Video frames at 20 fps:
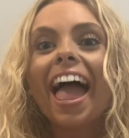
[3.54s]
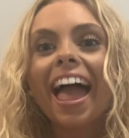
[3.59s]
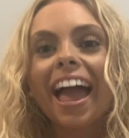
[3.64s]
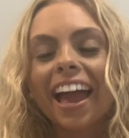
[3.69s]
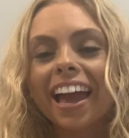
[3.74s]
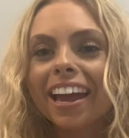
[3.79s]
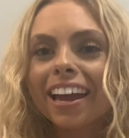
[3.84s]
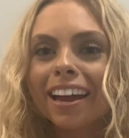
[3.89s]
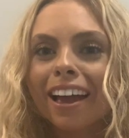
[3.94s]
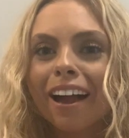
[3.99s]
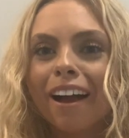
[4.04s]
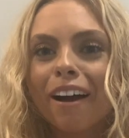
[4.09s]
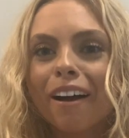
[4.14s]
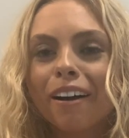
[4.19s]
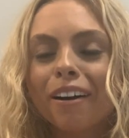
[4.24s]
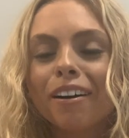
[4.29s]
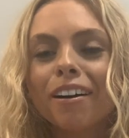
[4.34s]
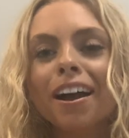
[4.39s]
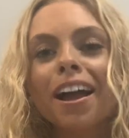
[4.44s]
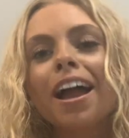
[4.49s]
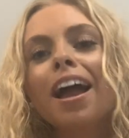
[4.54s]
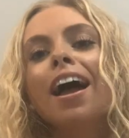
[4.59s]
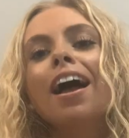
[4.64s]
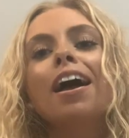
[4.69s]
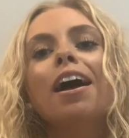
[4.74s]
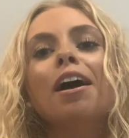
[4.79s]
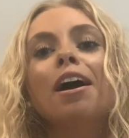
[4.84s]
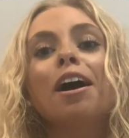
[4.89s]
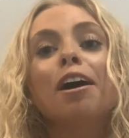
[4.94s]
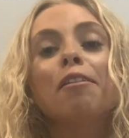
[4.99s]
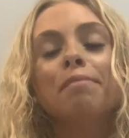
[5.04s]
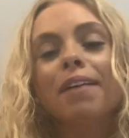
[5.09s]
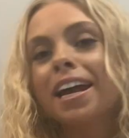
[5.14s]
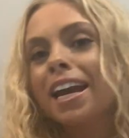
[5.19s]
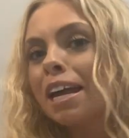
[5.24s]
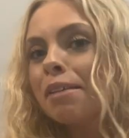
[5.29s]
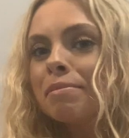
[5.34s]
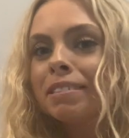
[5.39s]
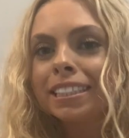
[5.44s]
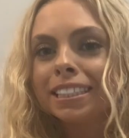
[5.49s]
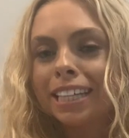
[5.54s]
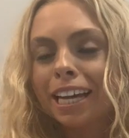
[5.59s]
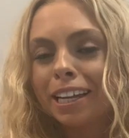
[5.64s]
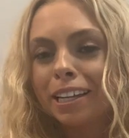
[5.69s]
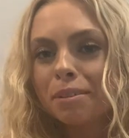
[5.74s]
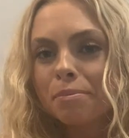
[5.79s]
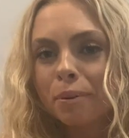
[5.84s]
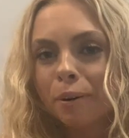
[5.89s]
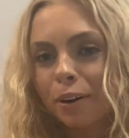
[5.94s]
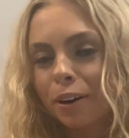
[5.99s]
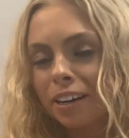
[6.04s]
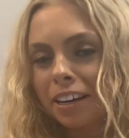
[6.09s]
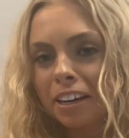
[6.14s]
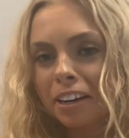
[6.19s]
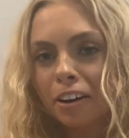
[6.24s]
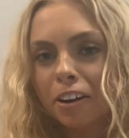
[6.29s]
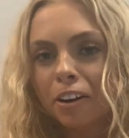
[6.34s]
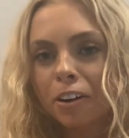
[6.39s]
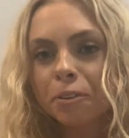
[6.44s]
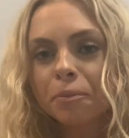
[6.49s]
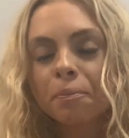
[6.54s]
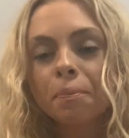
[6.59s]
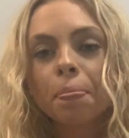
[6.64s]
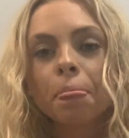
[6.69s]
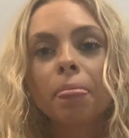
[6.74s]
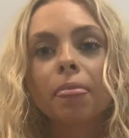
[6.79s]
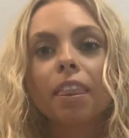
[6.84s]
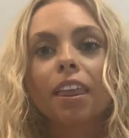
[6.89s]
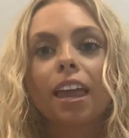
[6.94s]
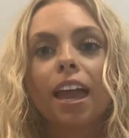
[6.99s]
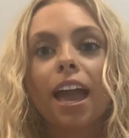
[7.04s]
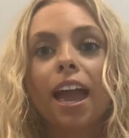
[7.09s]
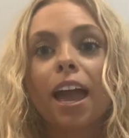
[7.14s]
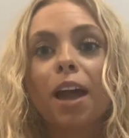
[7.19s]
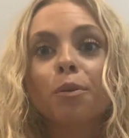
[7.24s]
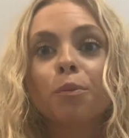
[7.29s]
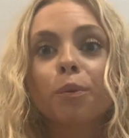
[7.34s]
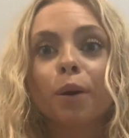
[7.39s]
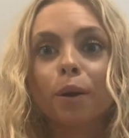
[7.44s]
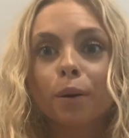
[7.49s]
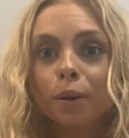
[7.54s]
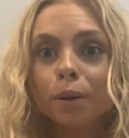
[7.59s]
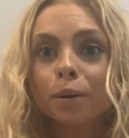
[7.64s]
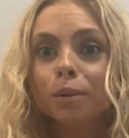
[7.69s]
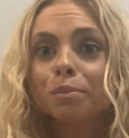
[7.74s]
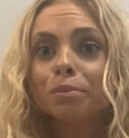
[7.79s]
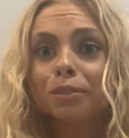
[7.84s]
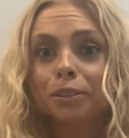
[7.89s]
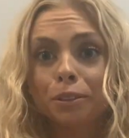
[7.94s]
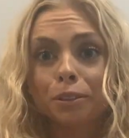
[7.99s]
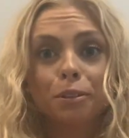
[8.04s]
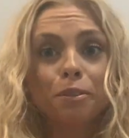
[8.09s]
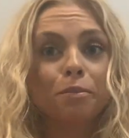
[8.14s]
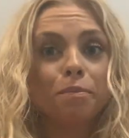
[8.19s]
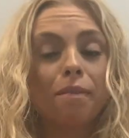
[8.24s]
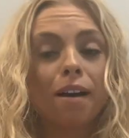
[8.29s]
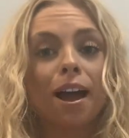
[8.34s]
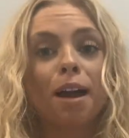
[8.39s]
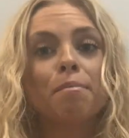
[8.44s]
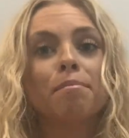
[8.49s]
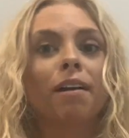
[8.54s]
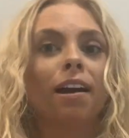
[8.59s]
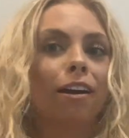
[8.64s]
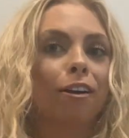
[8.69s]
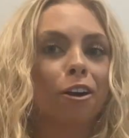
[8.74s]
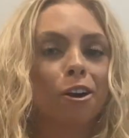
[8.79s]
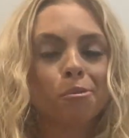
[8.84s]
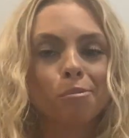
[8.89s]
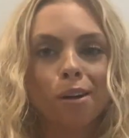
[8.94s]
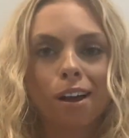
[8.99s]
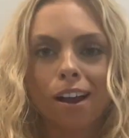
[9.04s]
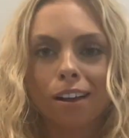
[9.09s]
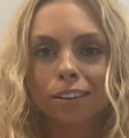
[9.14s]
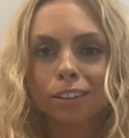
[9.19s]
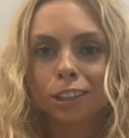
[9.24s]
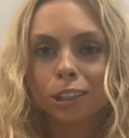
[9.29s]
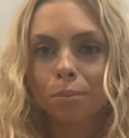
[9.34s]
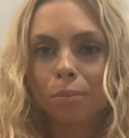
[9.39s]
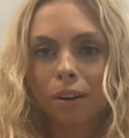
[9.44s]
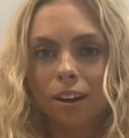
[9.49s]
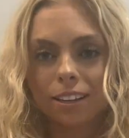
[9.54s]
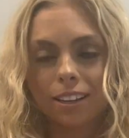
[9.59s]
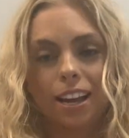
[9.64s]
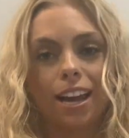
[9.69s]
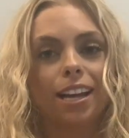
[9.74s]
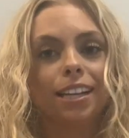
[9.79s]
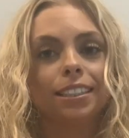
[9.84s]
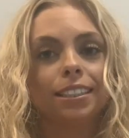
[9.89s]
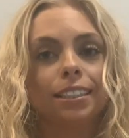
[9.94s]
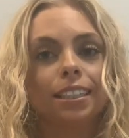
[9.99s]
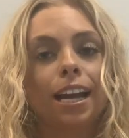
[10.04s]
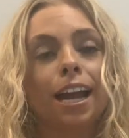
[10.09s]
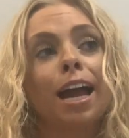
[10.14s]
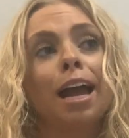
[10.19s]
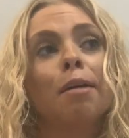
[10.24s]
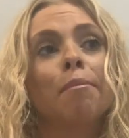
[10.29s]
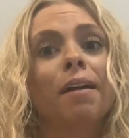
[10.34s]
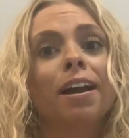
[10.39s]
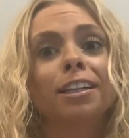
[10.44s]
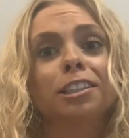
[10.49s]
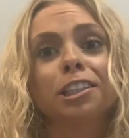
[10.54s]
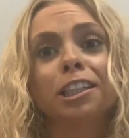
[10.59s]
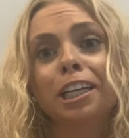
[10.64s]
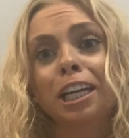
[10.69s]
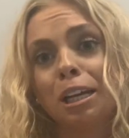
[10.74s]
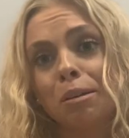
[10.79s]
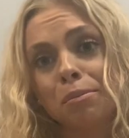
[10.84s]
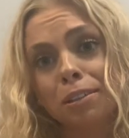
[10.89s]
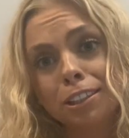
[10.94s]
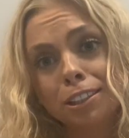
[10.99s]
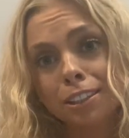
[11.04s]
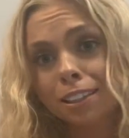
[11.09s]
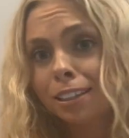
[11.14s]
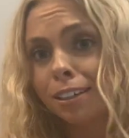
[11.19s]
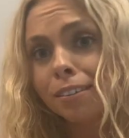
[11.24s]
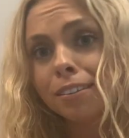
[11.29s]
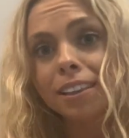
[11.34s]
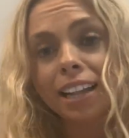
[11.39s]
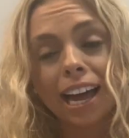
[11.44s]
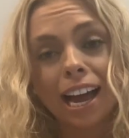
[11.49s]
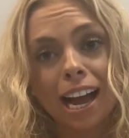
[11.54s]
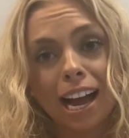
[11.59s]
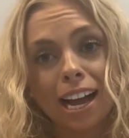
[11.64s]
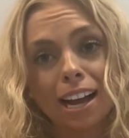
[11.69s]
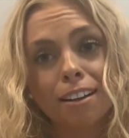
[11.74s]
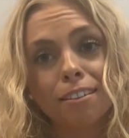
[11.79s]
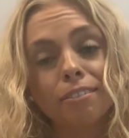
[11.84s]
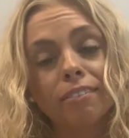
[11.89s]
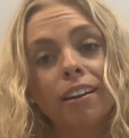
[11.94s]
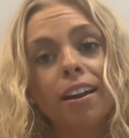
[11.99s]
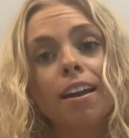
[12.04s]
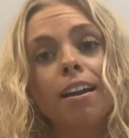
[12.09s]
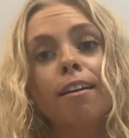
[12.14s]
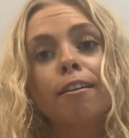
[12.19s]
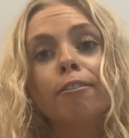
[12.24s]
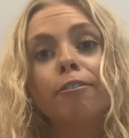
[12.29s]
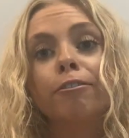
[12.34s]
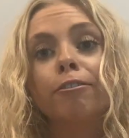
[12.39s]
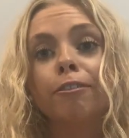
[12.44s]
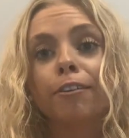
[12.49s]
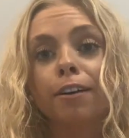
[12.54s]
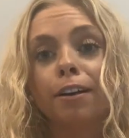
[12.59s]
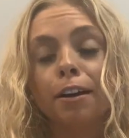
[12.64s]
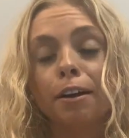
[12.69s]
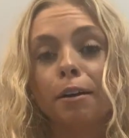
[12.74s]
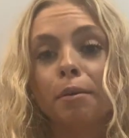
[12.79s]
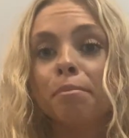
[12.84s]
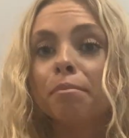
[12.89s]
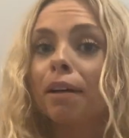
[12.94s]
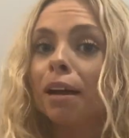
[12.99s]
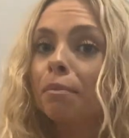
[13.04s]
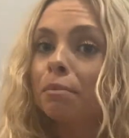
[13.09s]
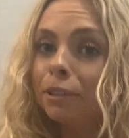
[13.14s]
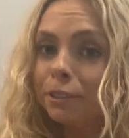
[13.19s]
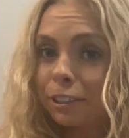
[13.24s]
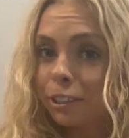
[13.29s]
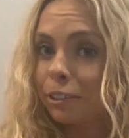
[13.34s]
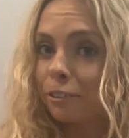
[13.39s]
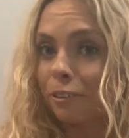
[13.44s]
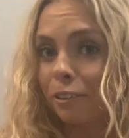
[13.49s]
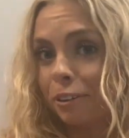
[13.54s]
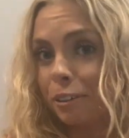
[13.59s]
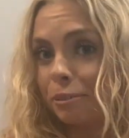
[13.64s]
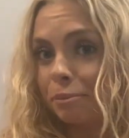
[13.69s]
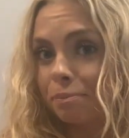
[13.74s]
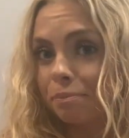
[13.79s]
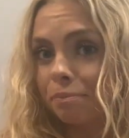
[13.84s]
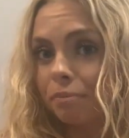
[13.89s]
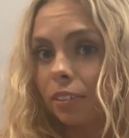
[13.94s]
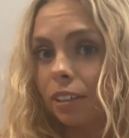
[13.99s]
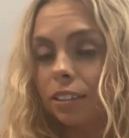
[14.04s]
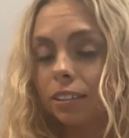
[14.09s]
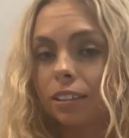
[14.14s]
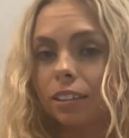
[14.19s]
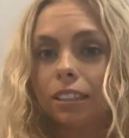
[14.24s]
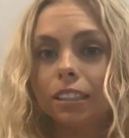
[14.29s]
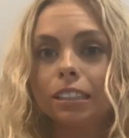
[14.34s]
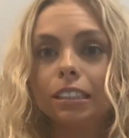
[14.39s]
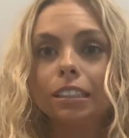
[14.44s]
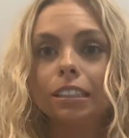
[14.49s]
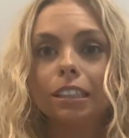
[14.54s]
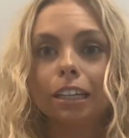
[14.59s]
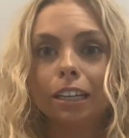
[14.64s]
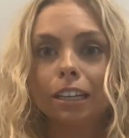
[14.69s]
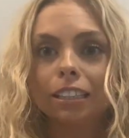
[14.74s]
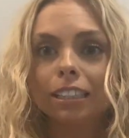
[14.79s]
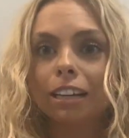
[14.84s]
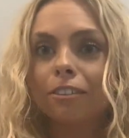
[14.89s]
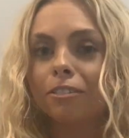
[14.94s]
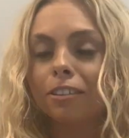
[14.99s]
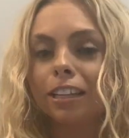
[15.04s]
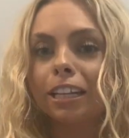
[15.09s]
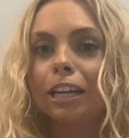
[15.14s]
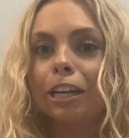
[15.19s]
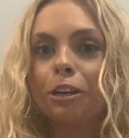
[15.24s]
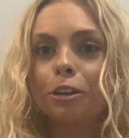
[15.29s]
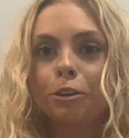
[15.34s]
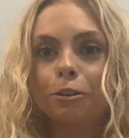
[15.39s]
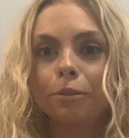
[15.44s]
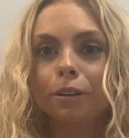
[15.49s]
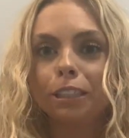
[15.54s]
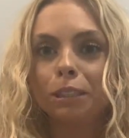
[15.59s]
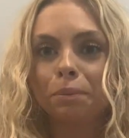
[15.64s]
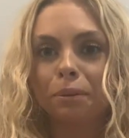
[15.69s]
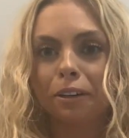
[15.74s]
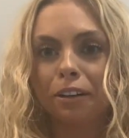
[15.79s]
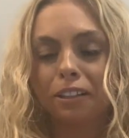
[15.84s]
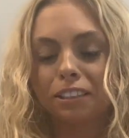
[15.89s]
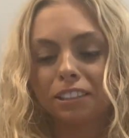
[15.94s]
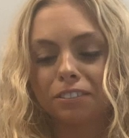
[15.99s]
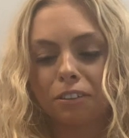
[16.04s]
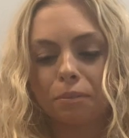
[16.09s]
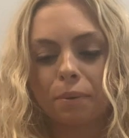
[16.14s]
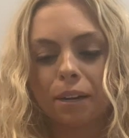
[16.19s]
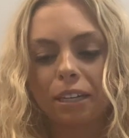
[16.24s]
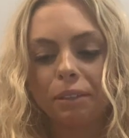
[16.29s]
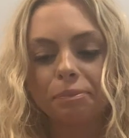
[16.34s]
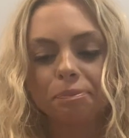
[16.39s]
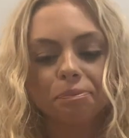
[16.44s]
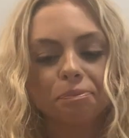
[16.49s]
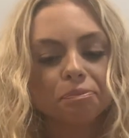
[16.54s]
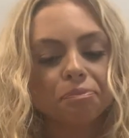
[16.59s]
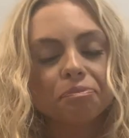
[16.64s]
Hey y'all, my name is Tally Barnhill and welcome to my microbiology podcast. I'm actually coming to you live from my music room. So this is definitely a new experience for me.